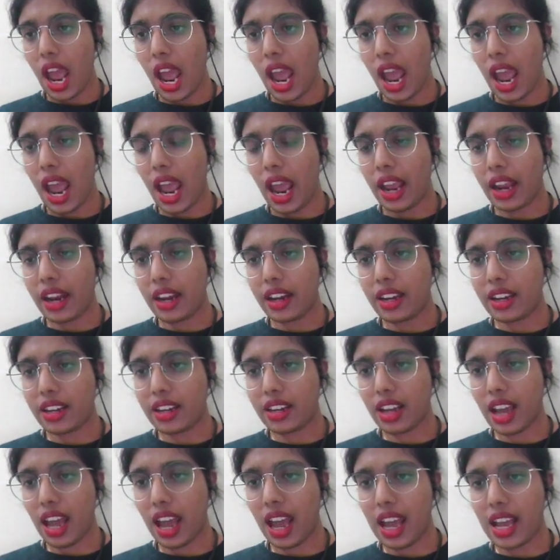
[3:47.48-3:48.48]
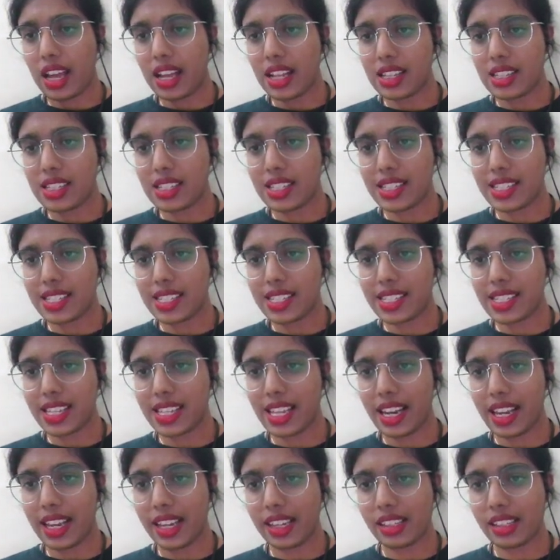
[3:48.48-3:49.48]
and I'll
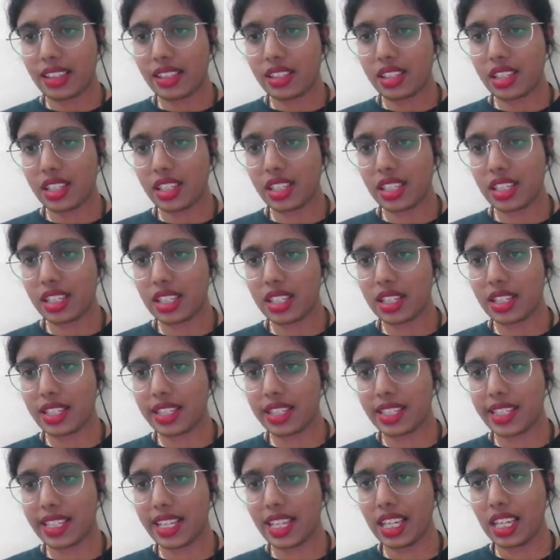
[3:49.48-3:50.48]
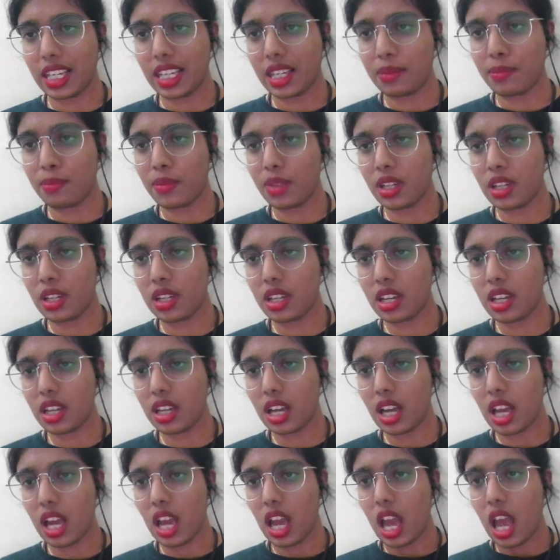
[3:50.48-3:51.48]
select theme,
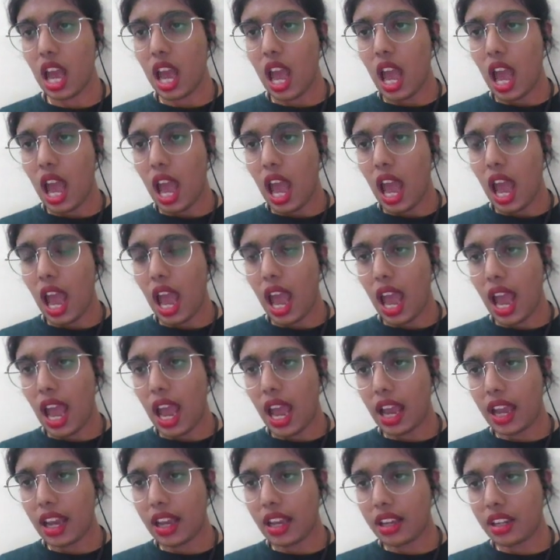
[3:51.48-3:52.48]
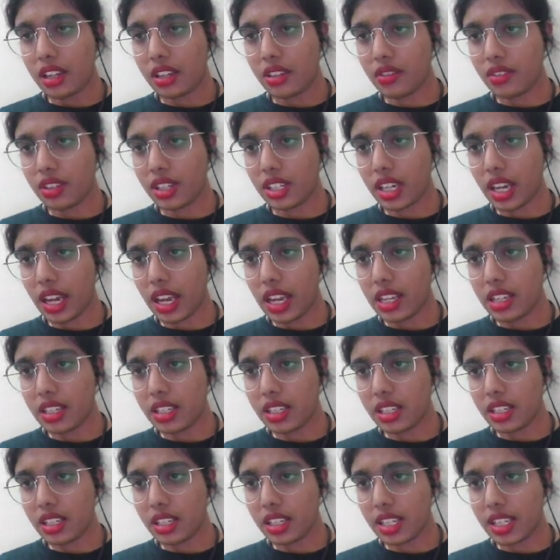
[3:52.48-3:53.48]
and what I'll
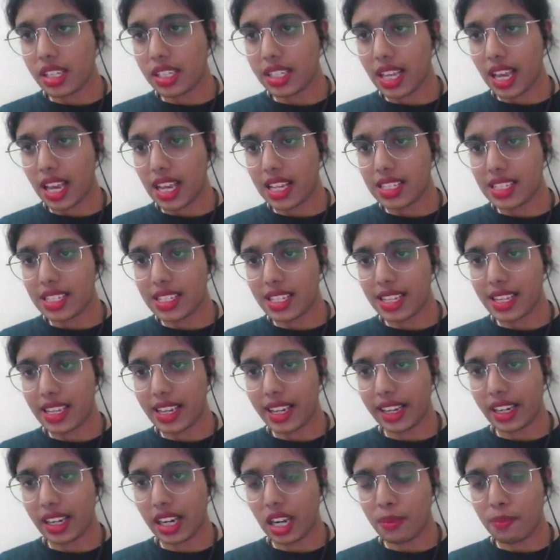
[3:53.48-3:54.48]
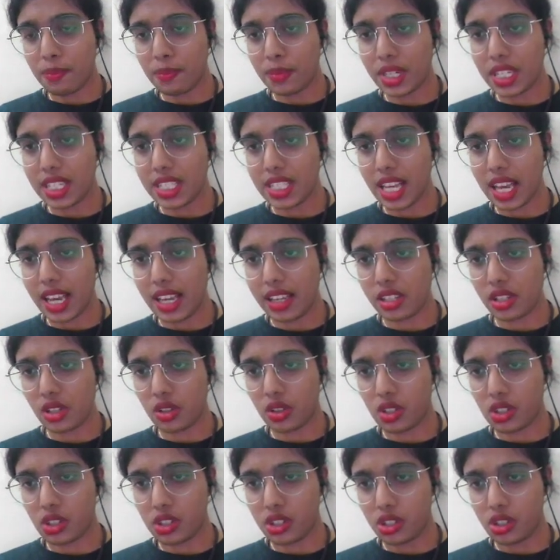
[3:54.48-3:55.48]
do is I'll select company size
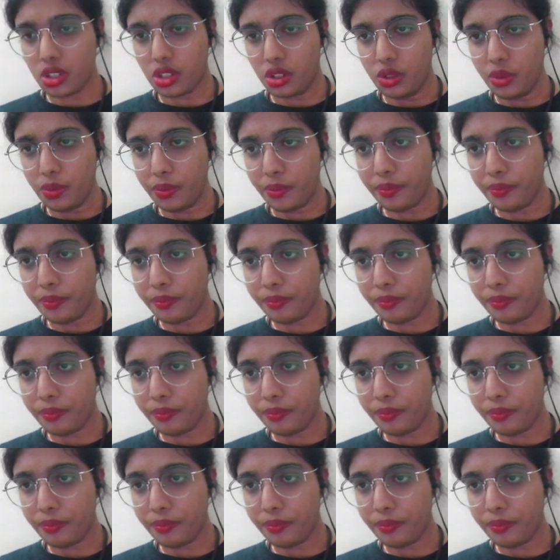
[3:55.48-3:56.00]
also.